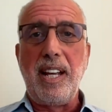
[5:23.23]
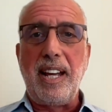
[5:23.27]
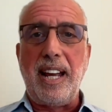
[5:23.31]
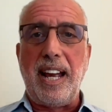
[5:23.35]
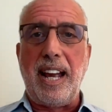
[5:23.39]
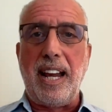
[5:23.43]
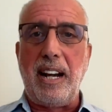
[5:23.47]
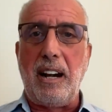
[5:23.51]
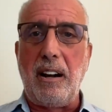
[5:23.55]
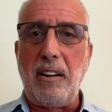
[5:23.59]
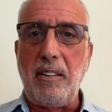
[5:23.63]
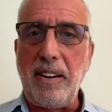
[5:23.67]

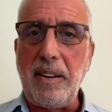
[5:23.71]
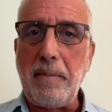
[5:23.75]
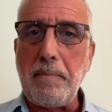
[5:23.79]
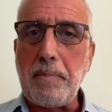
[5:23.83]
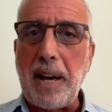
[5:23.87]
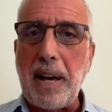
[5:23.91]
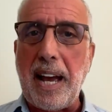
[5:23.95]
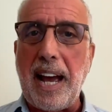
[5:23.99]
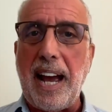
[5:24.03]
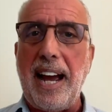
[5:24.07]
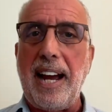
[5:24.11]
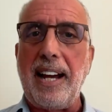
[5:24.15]
And our
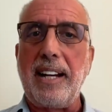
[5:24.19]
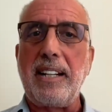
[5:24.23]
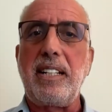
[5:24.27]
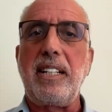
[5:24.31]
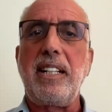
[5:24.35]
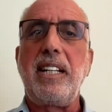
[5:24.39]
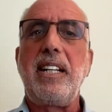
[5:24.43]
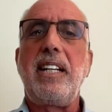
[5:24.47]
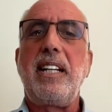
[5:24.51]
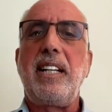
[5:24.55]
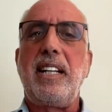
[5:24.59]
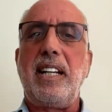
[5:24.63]
impact
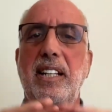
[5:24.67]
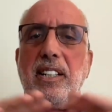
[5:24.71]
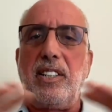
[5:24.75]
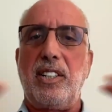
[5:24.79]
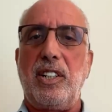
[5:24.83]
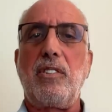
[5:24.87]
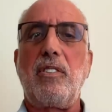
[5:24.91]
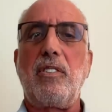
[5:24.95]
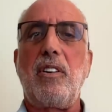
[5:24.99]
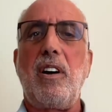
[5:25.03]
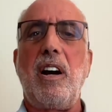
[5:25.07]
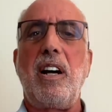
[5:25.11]
is
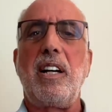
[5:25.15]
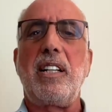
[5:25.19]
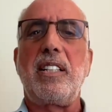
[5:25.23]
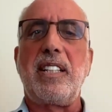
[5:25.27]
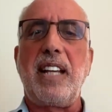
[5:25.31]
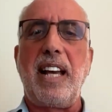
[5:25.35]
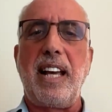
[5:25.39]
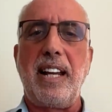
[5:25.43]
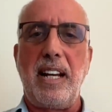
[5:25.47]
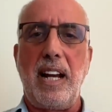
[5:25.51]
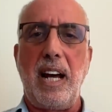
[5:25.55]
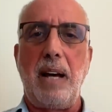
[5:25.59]
across
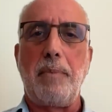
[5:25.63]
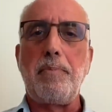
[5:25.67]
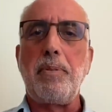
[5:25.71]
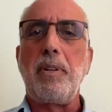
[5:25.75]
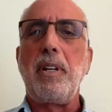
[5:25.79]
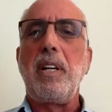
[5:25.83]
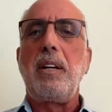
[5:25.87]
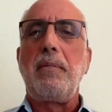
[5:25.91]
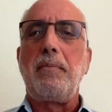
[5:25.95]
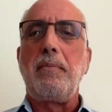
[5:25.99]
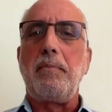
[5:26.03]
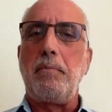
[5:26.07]
and up
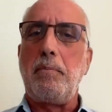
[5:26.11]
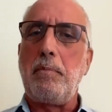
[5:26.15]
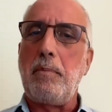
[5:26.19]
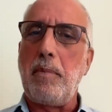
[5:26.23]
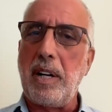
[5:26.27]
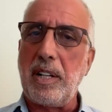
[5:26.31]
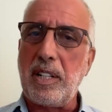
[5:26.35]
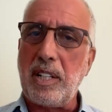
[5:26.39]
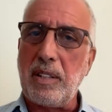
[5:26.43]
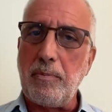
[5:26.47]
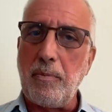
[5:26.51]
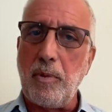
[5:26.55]

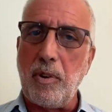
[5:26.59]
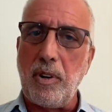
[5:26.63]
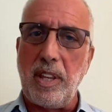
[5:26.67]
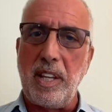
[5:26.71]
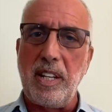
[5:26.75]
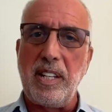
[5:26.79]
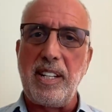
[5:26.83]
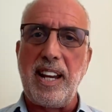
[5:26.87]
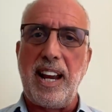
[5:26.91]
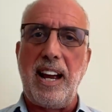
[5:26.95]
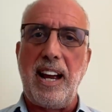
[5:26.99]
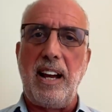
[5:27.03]
much more
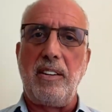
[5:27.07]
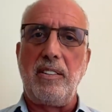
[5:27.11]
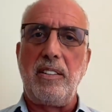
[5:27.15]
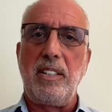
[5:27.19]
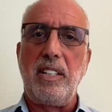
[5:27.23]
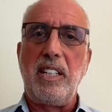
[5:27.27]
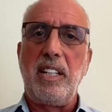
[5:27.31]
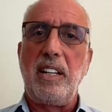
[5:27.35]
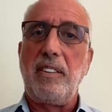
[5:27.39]
than down.